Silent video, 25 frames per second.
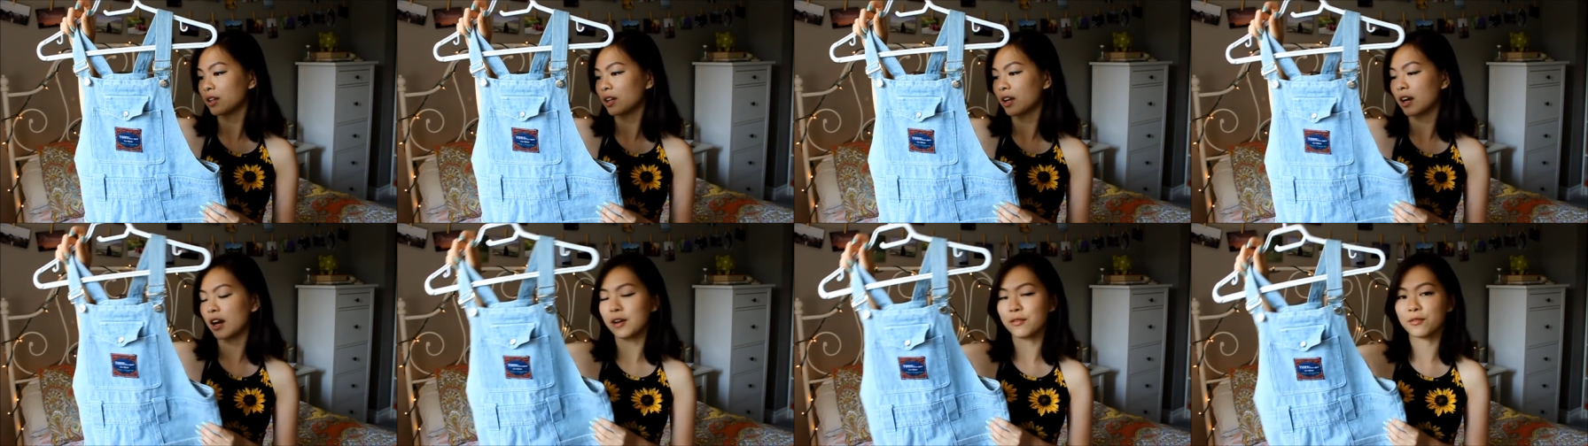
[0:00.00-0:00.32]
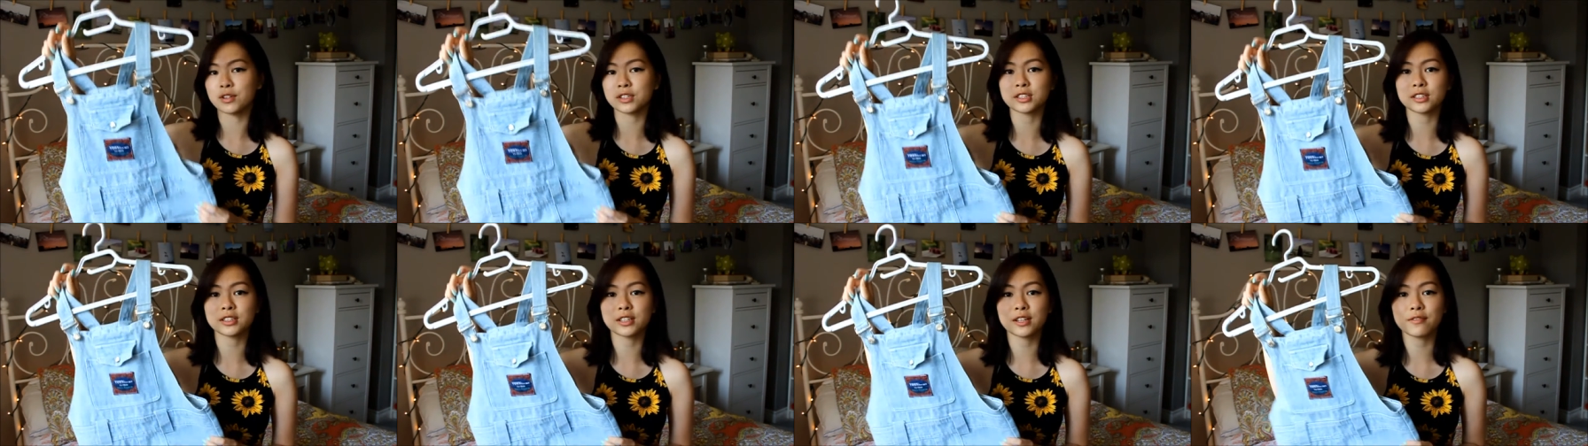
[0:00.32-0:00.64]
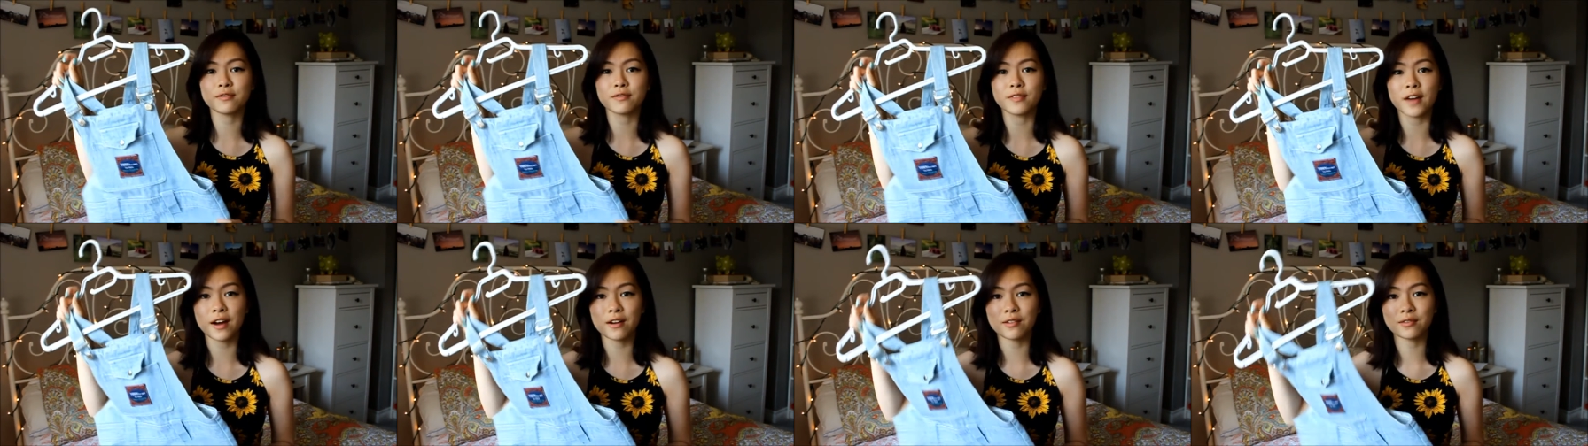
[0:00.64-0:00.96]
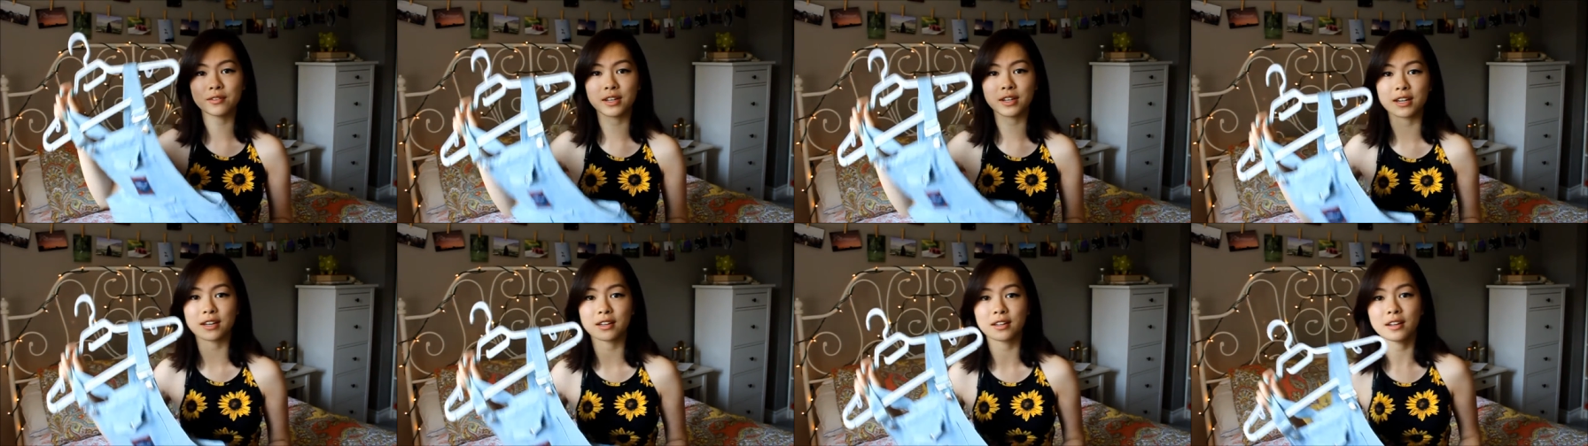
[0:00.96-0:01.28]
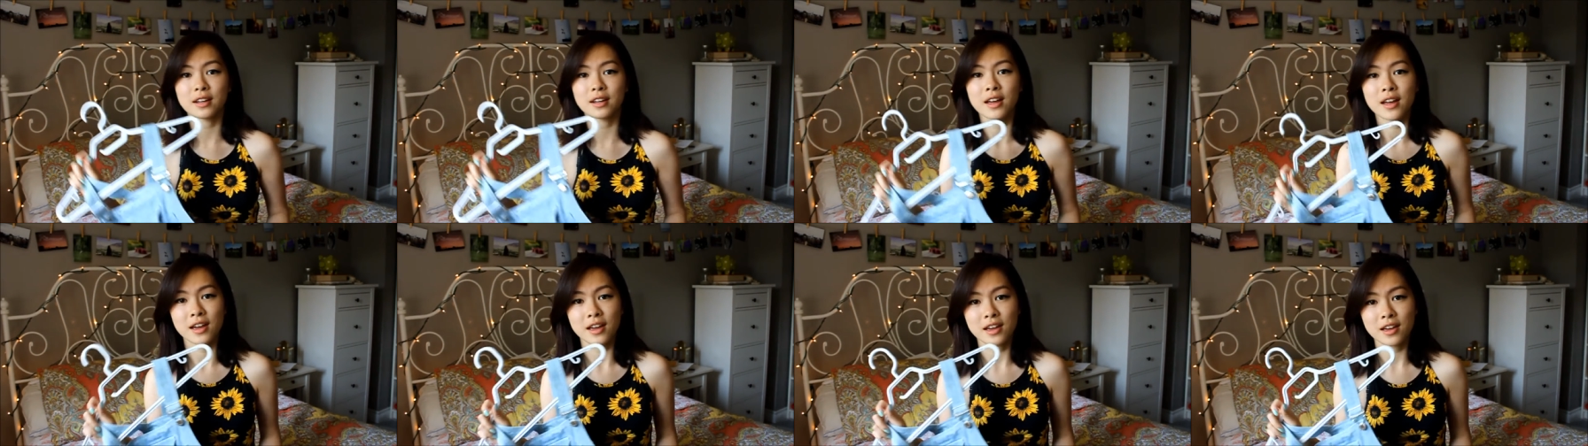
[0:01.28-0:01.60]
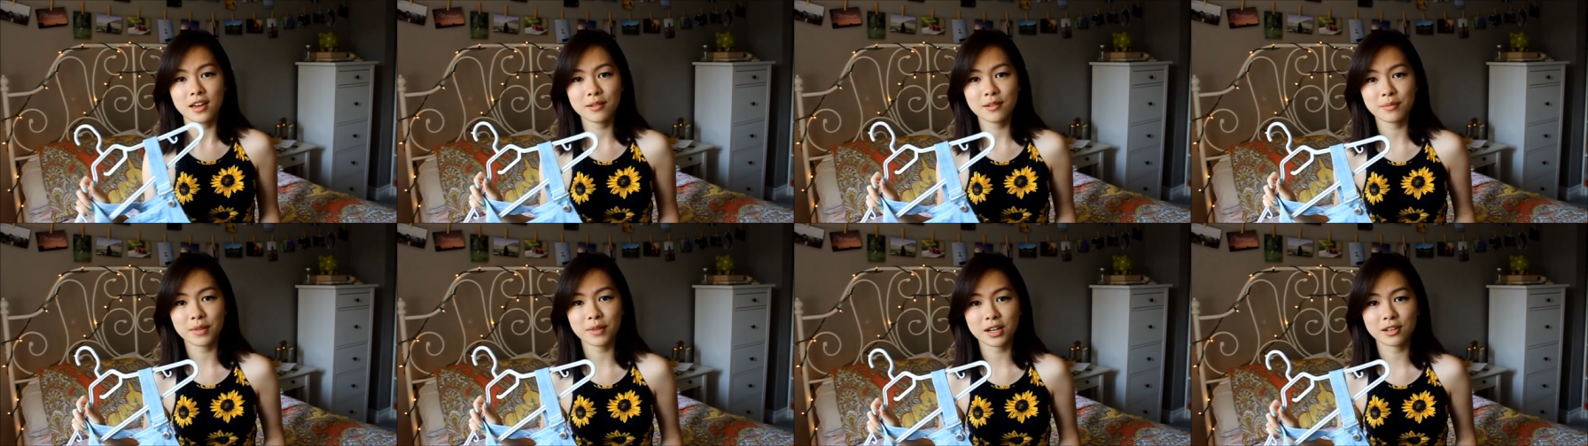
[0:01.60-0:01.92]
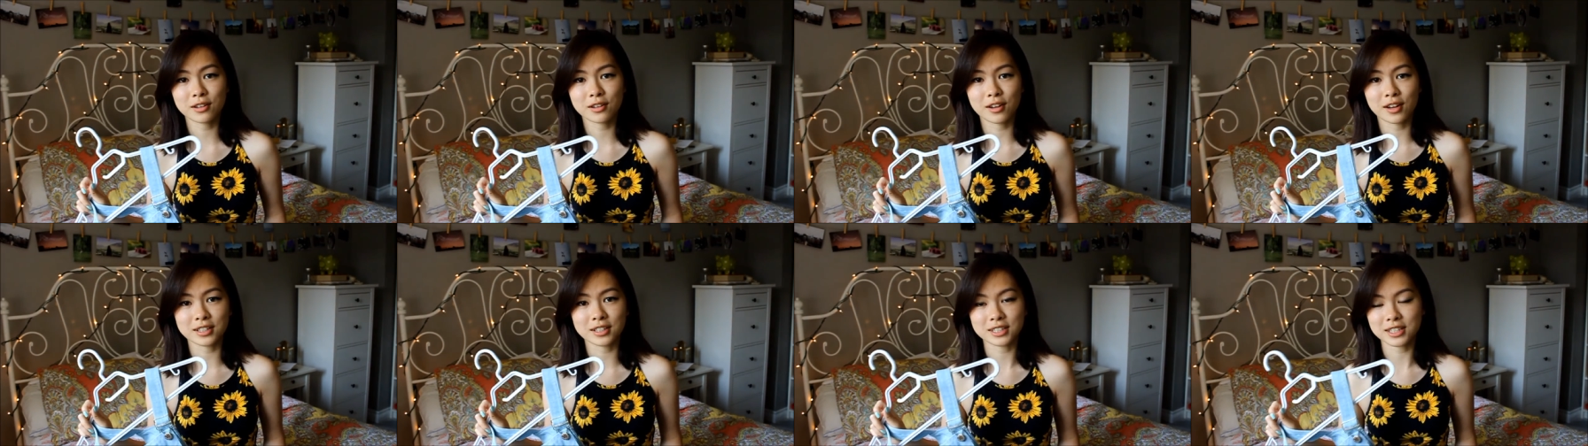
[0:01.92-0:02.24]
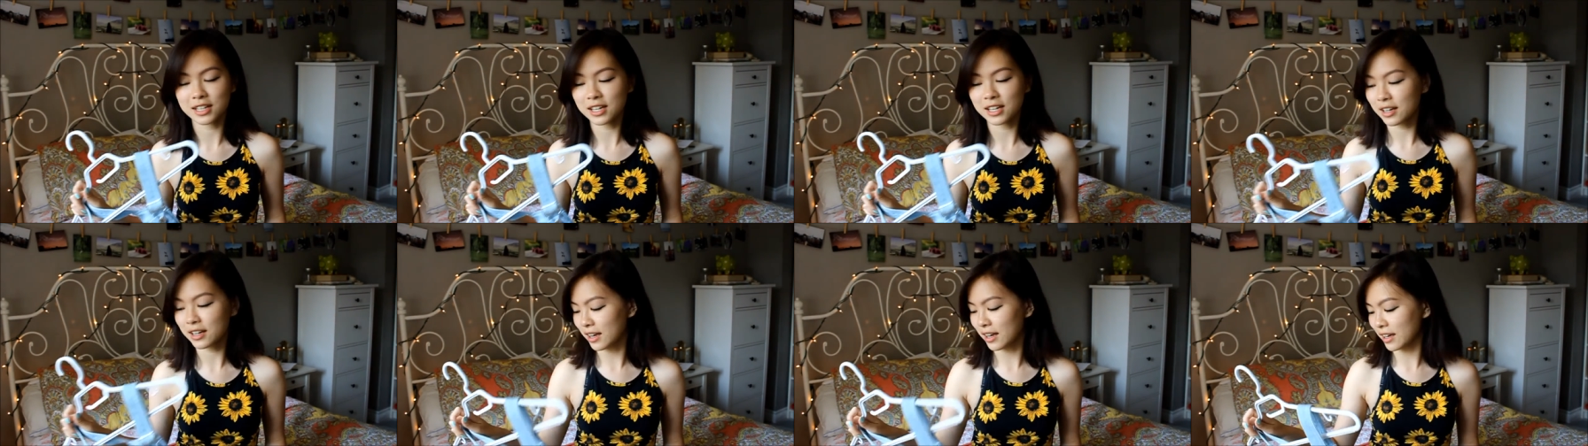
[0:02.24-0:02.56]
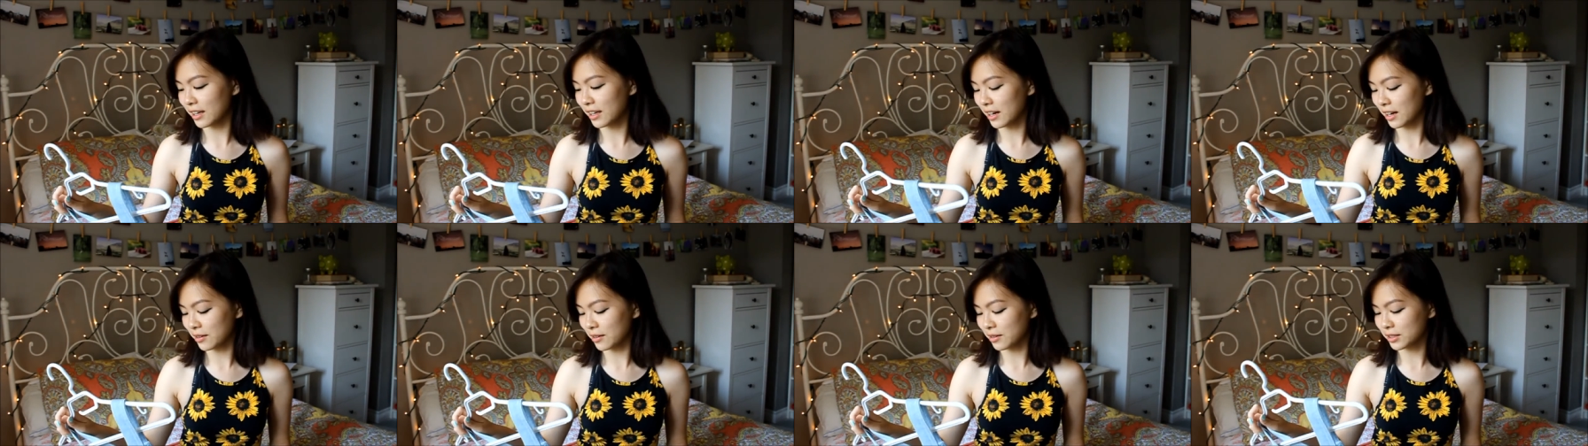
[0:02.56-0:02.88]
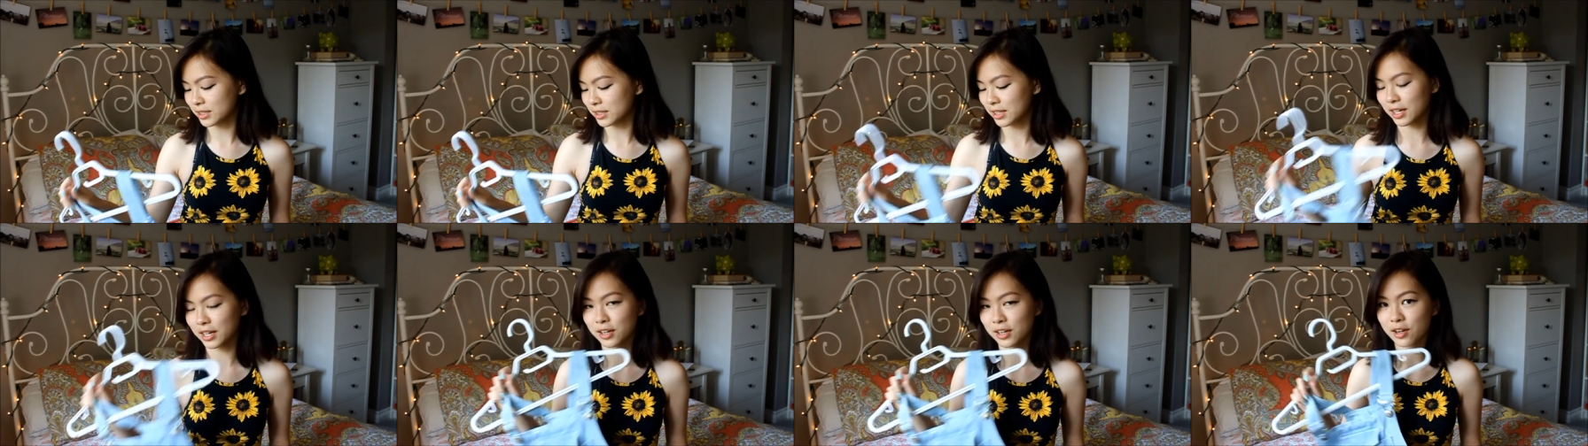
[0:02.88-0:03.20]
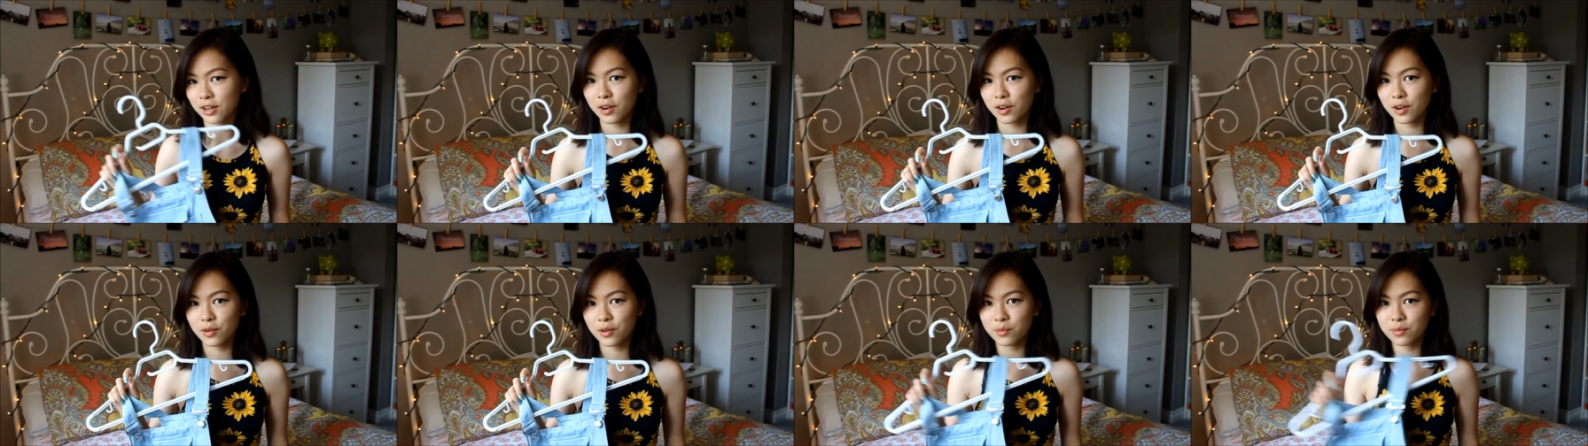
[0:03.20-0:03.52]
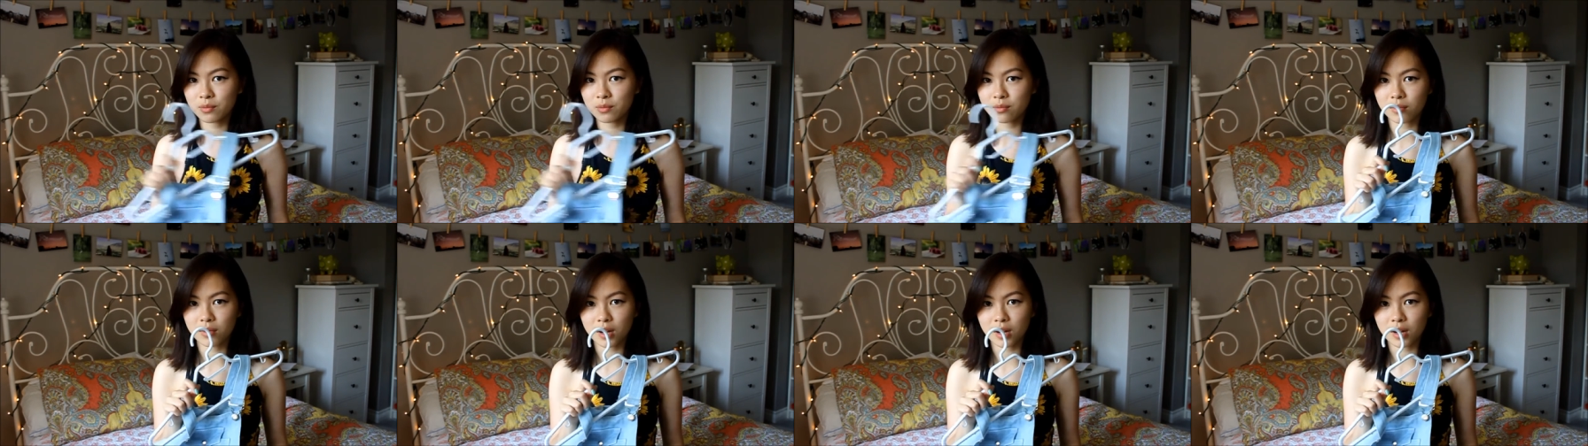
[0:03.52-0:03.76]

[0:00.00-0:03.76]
I recently found it in my closet, and I was like, oh,